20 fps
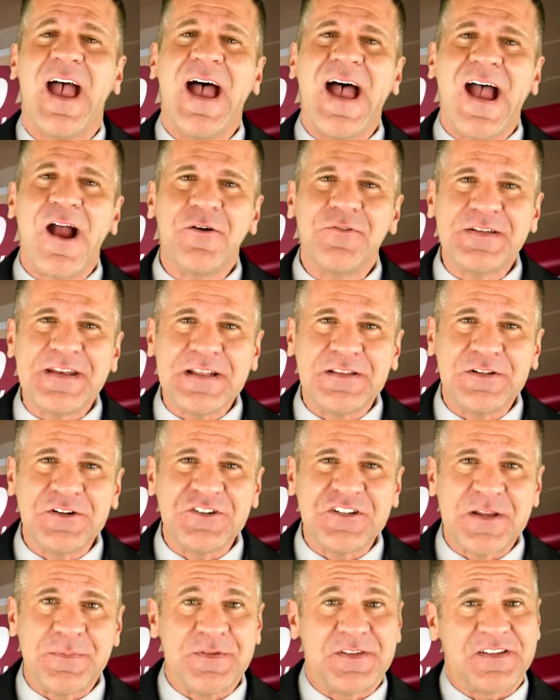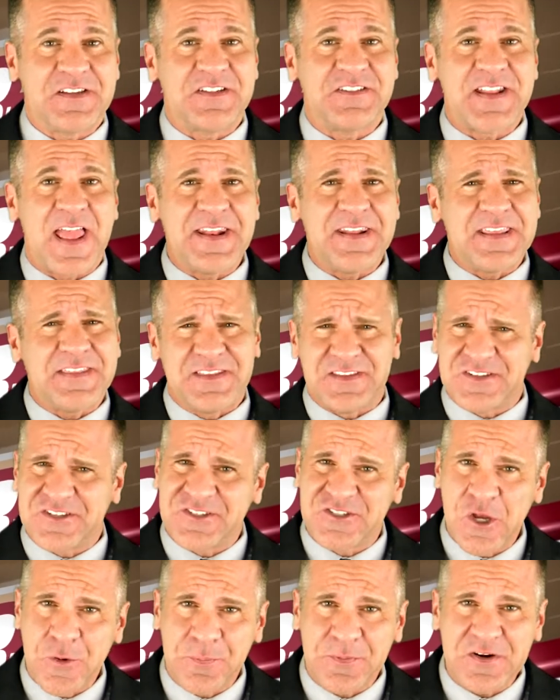our dealership is extending the
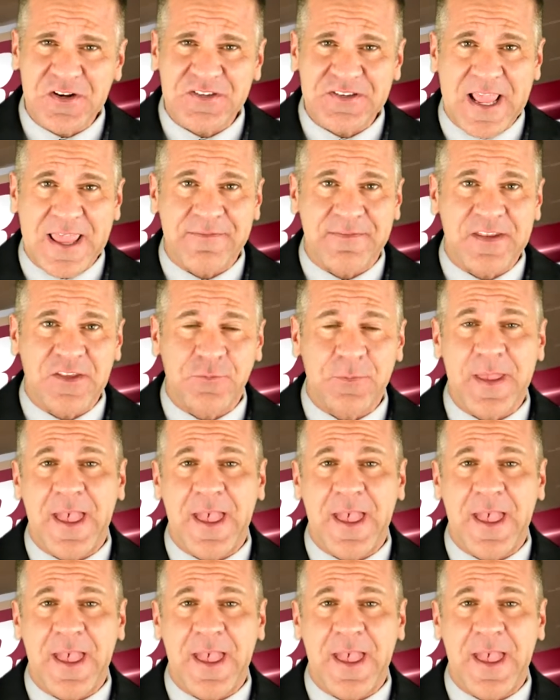super savings